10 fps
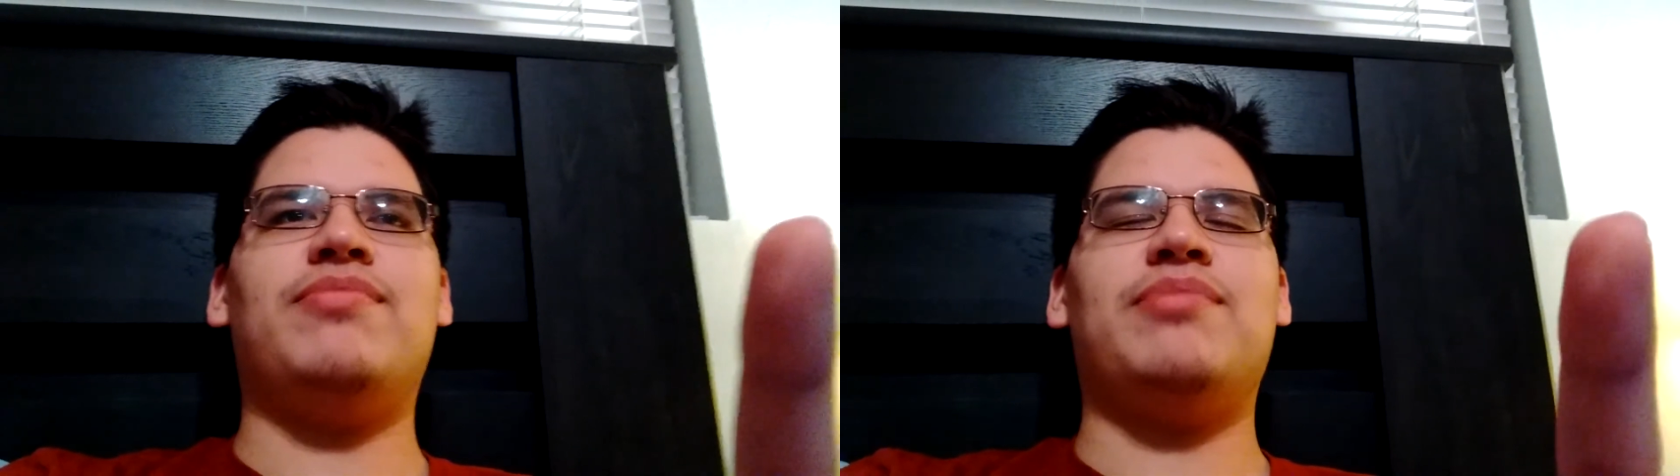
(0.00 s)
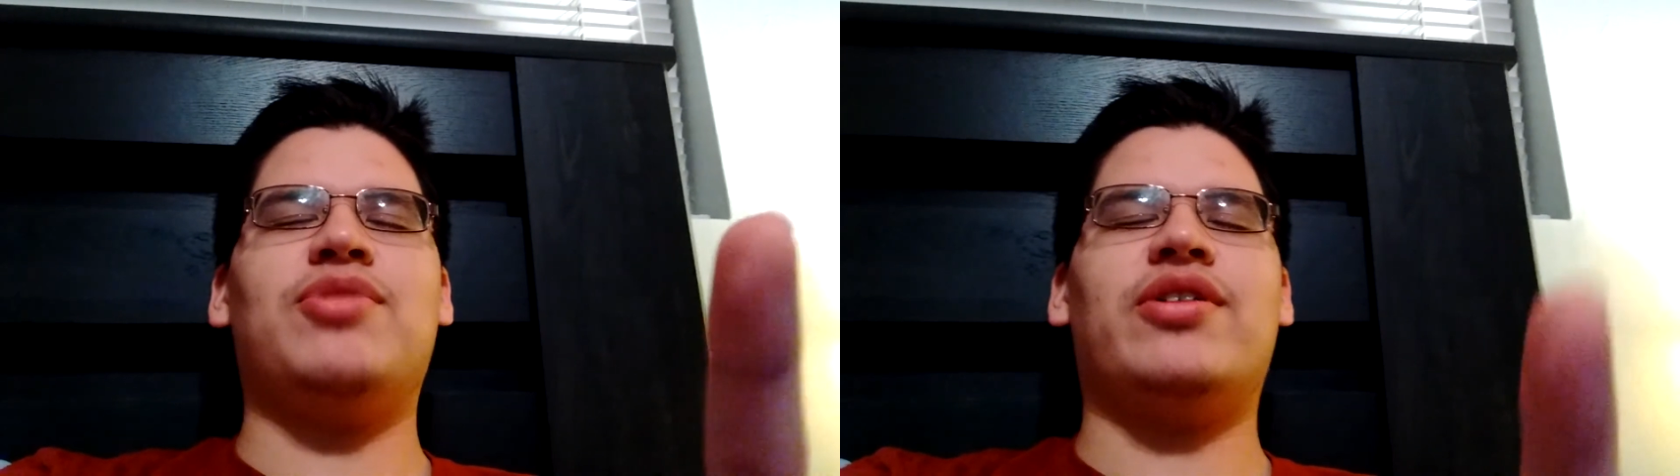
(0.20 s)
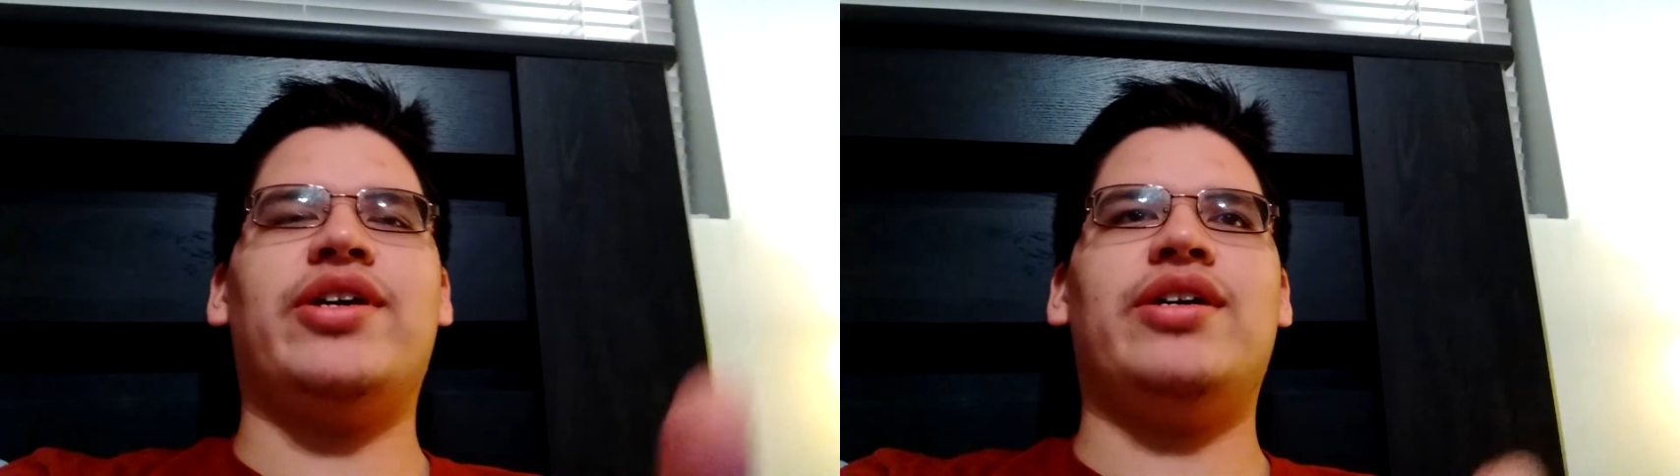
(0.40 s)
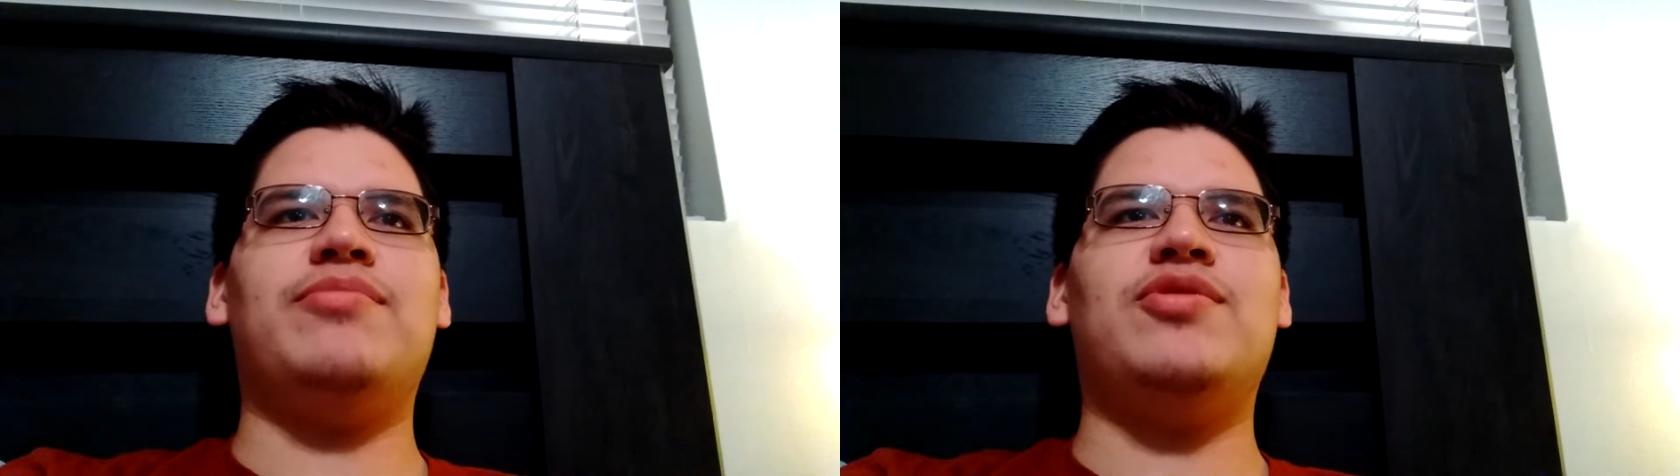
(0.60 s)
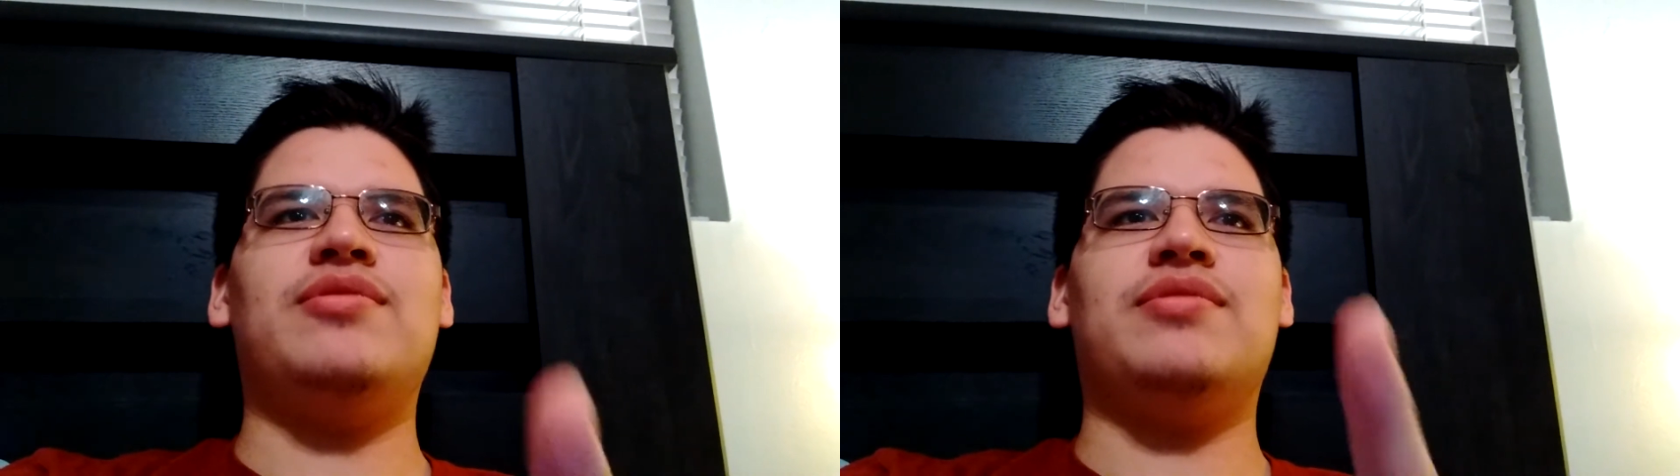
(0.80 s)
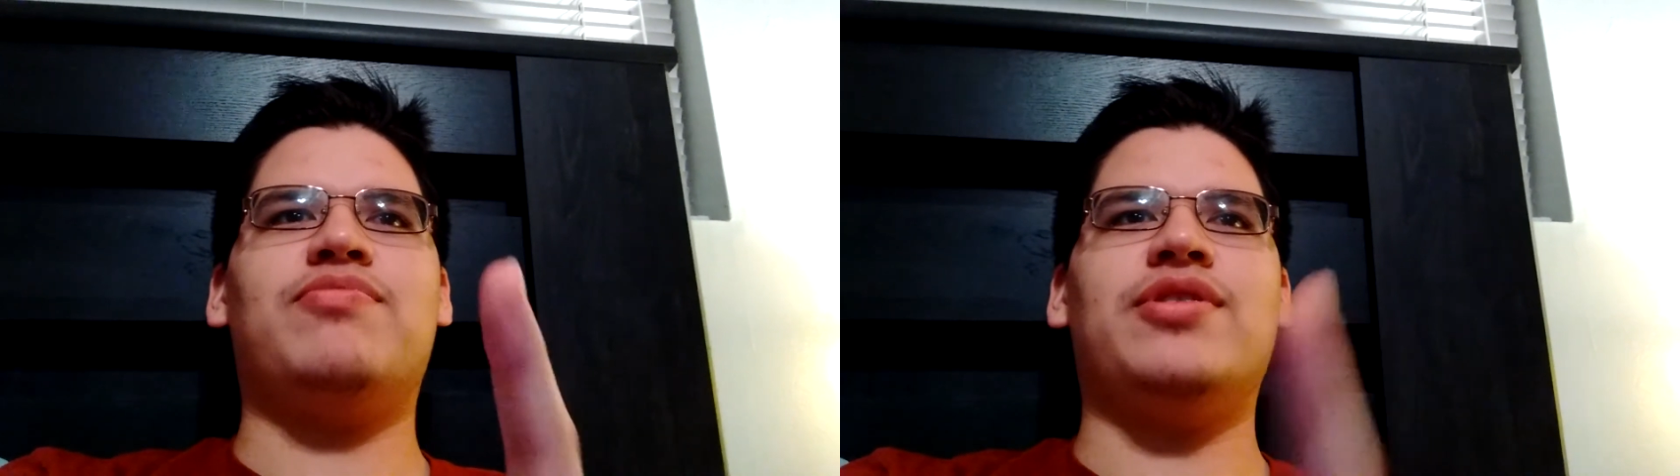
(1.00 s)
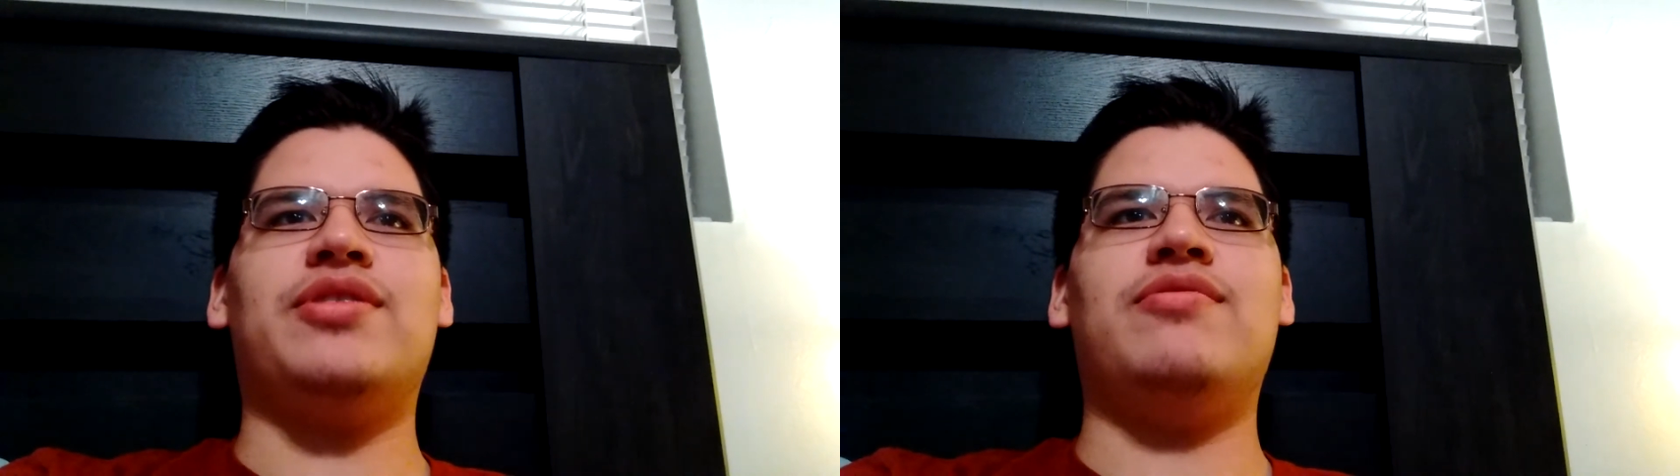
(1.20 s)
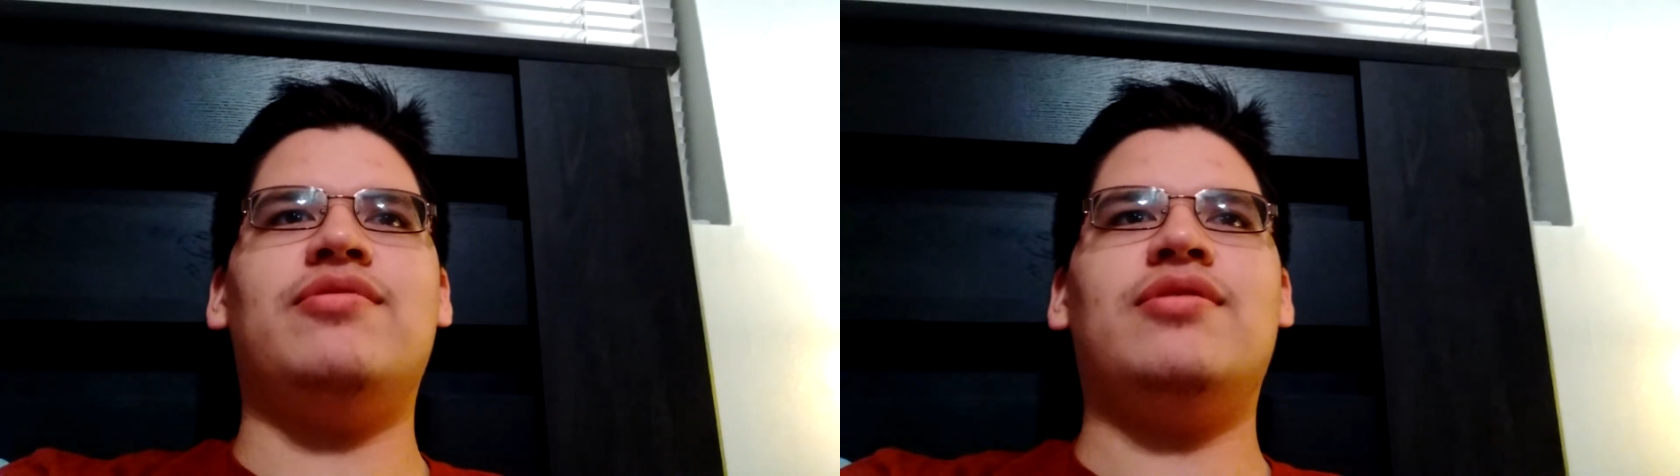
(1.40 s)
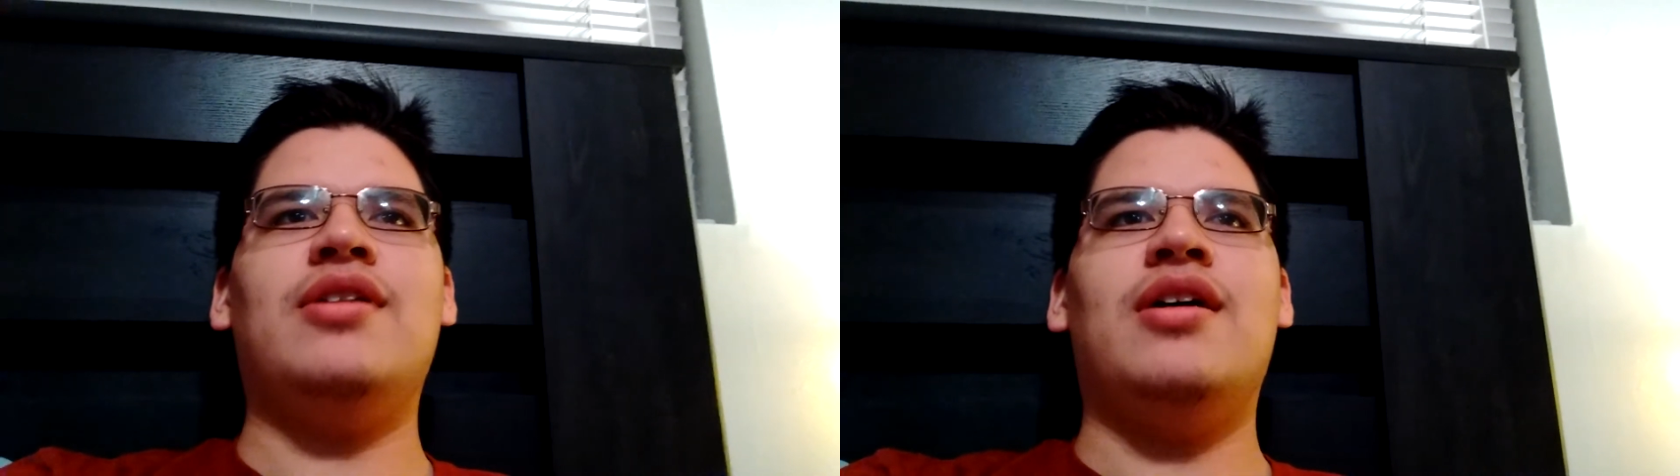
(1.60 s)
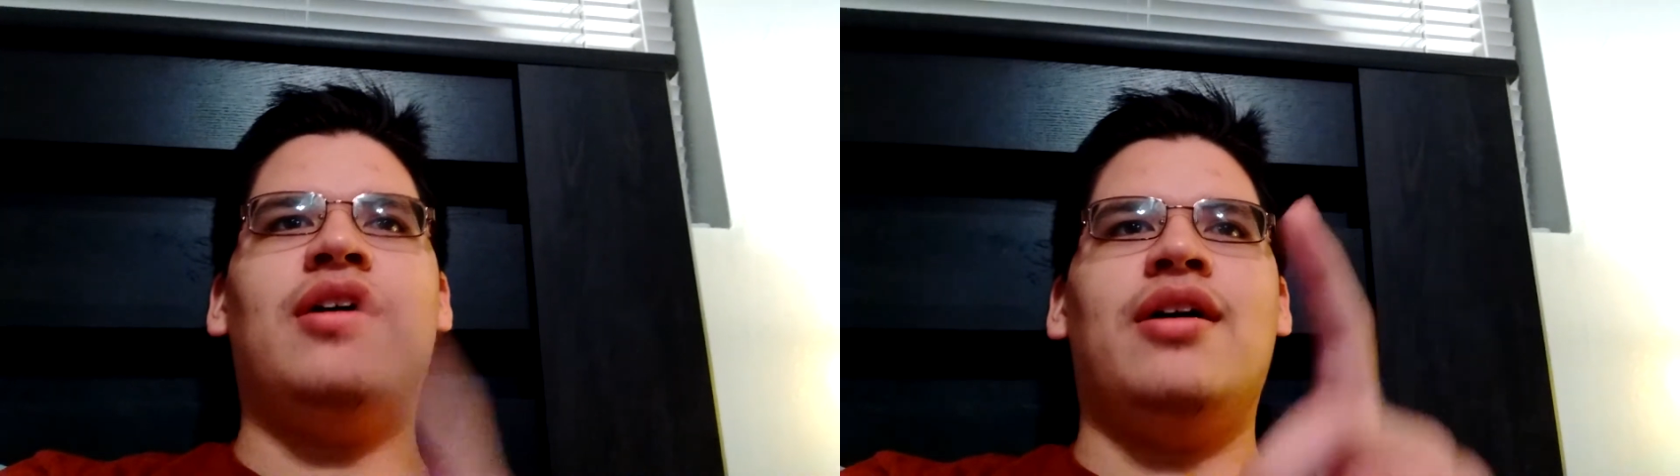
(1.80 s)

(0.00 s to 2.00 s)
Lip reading: by Mark Hamill is pretty cool.